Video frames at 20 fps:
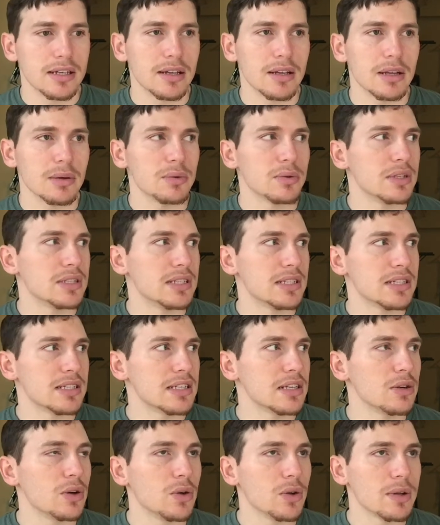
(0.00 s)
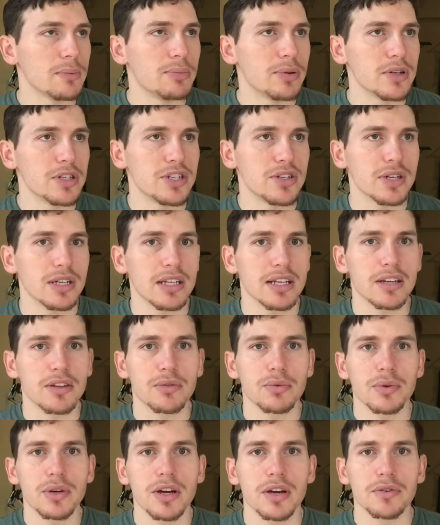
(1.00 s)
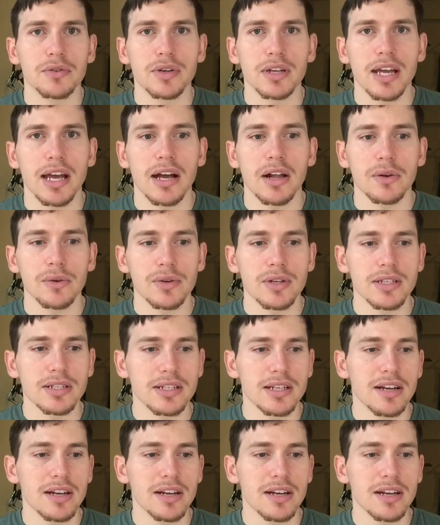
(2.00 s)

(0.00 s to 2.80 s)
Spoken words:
And that would still only put you at like 300 calories.